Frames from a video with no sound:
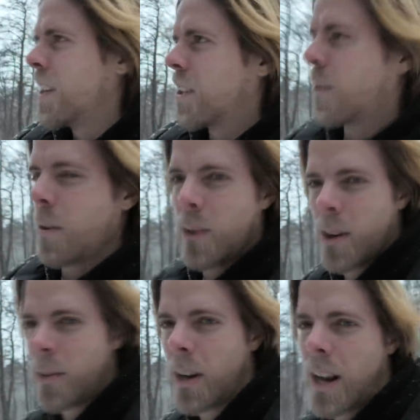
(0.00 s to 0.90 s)
Total
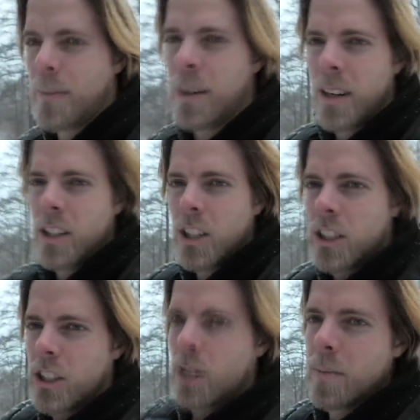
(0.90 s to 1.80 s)
War Warhammer
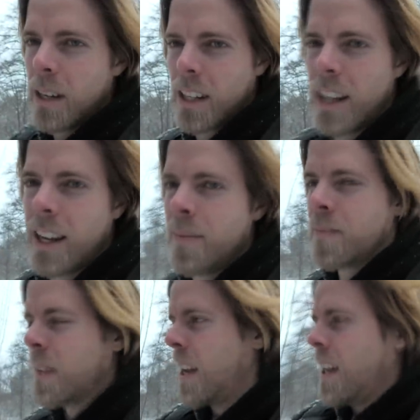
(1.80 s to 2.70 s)
just completely
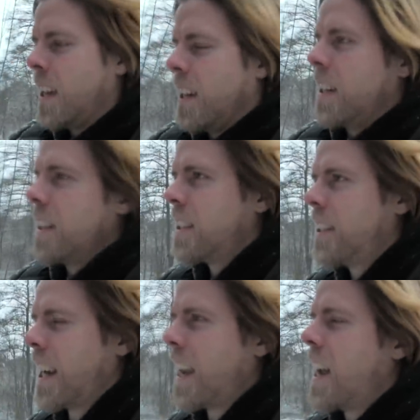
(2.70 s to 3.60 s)

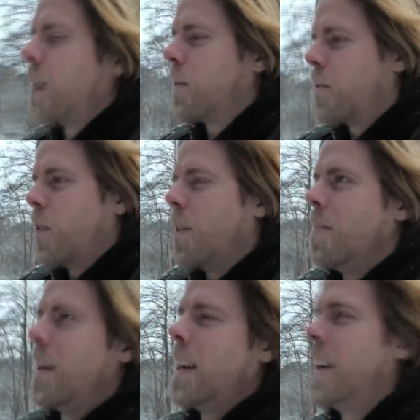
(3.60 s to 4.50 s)
checking out
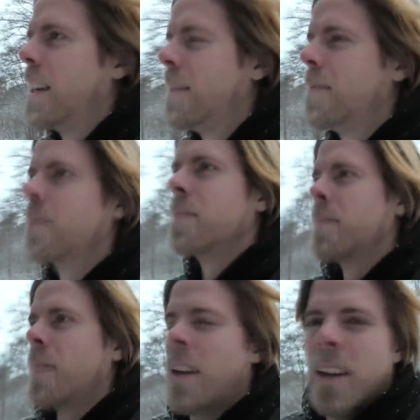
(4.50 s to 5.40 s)
from
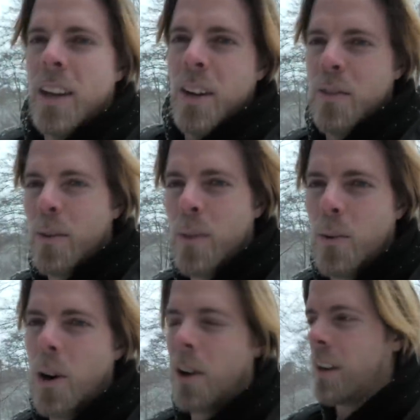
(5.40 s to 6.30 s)
from the
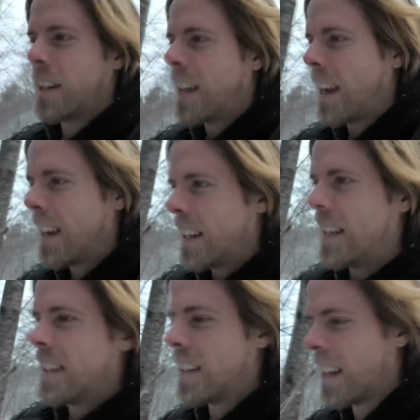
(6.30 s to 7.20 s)
world taking it
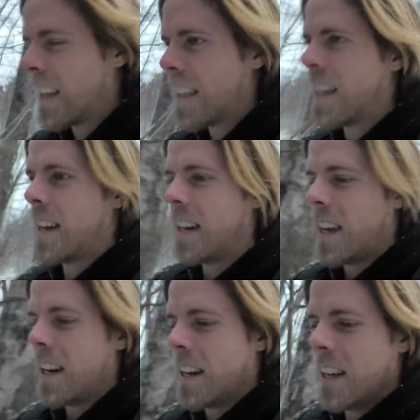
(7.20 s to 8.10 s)
easy and then
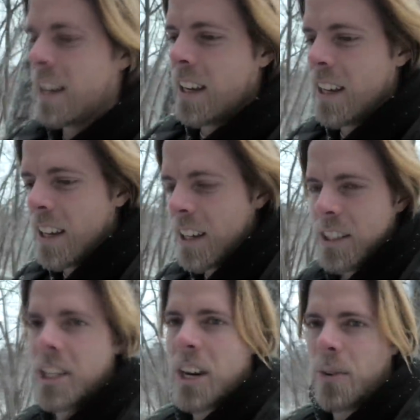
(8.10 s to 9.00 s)
in
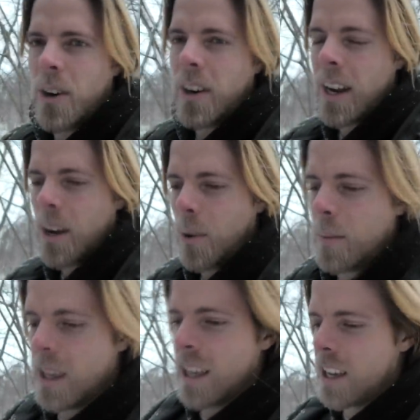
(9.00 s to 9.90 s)
January I will
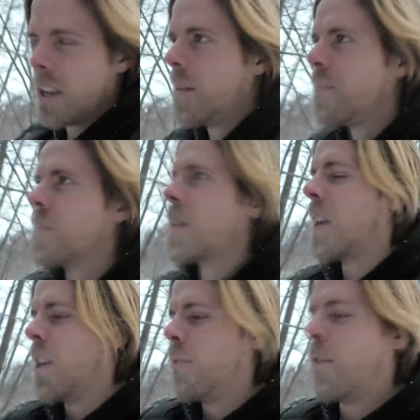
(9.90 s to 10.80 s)
be
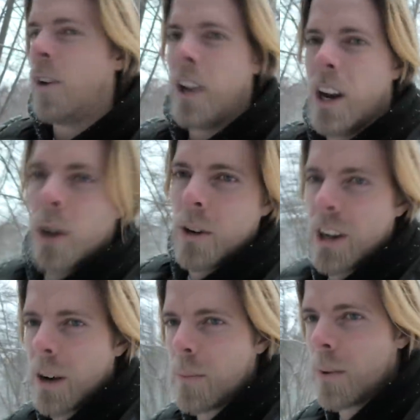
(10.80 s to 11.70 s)
fully
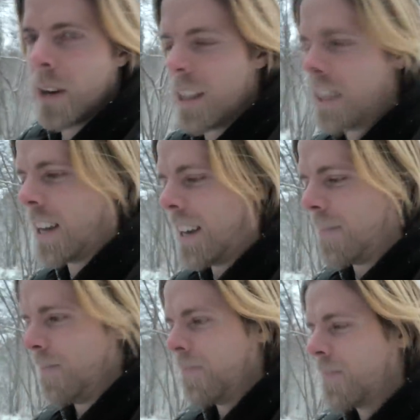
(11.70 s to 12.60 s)
loaded up with
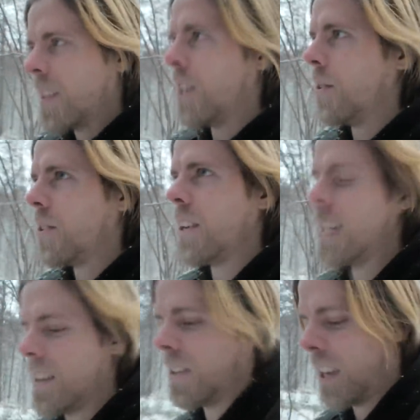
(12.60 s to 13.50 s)
um, you know
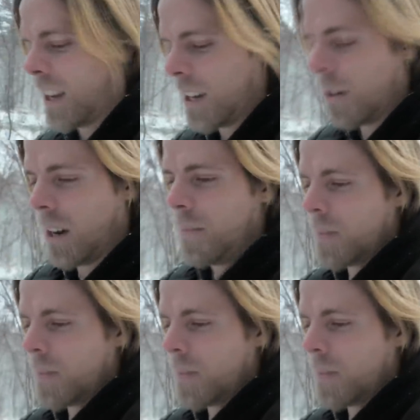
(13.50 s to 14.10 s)
creativity and I will